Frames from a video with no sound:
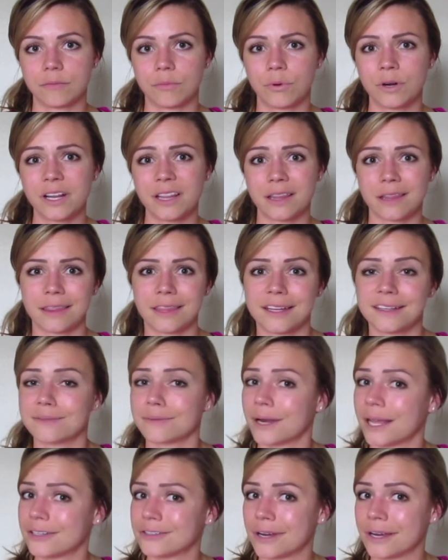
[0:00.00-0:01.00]
one of the things
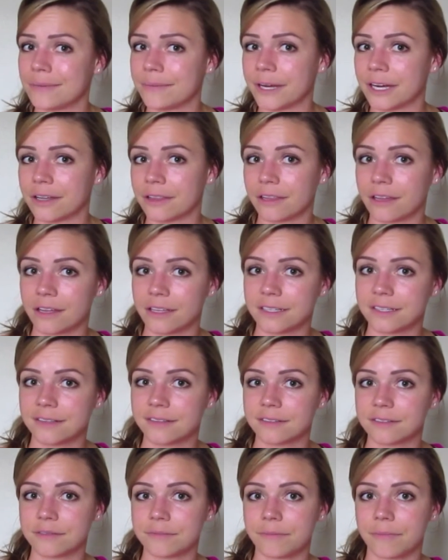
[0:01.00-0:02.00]
when I train
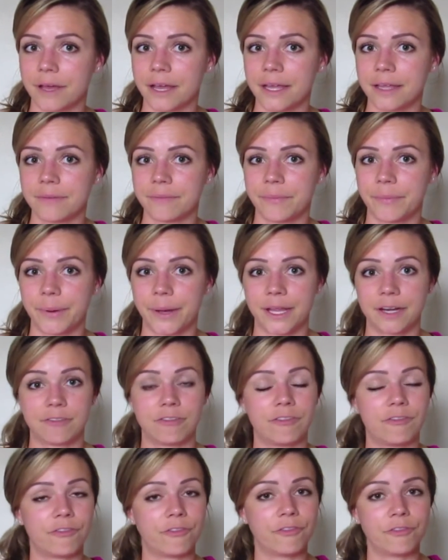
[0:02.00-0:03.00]
marathons, my butt
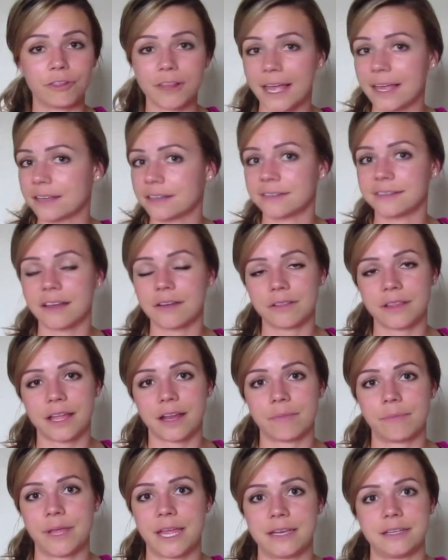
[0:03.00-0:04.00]
flattens out
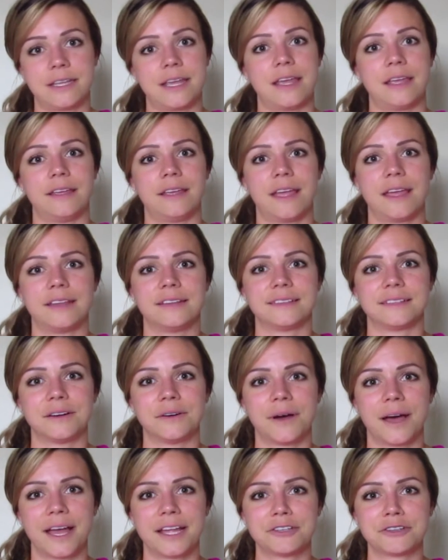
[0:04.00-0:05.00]
like a pancake. And
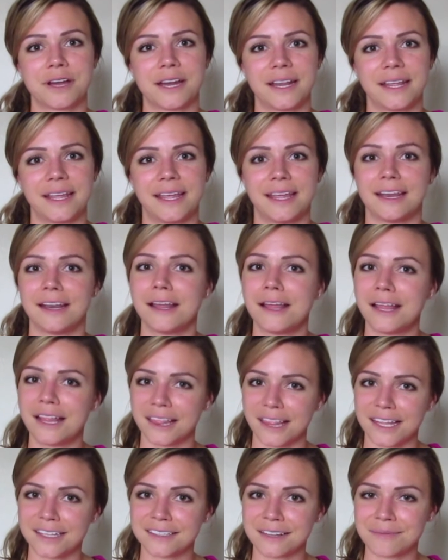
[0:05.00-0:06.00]
so I try to hit
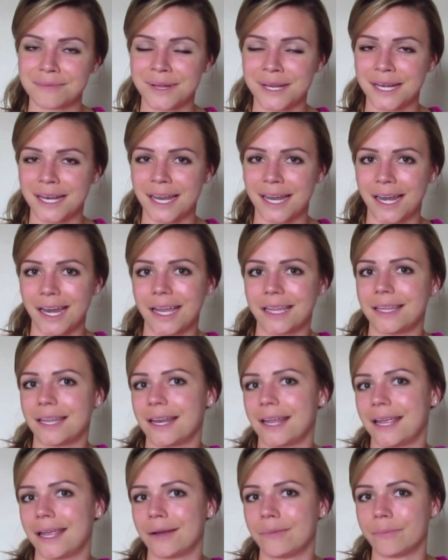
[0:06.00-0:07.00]
legs on Monday and then
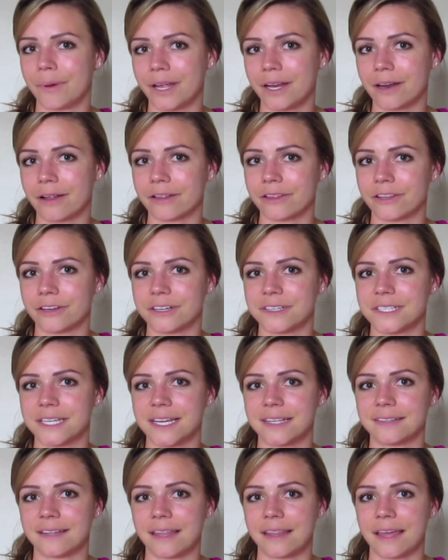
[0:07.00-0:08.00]
I hit butt on
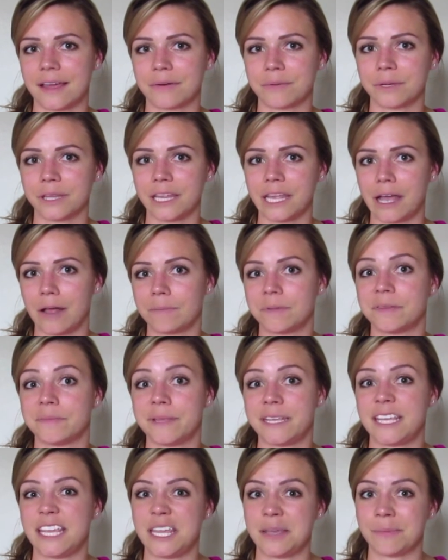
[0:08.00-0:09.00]
Thursdays, and that really helps
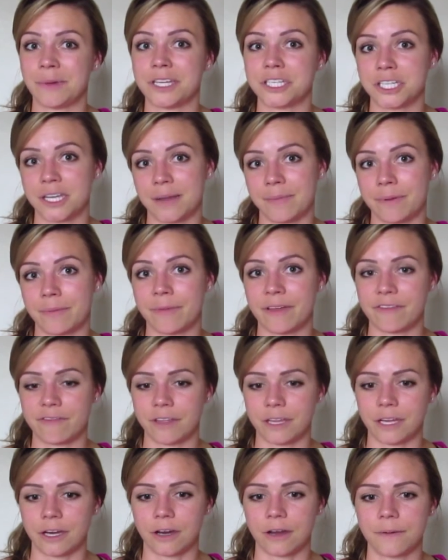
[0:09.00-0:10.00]
me keep my shape and my
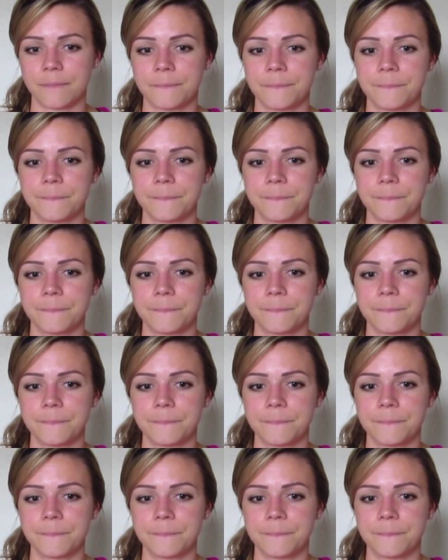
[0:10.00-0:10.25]
figure.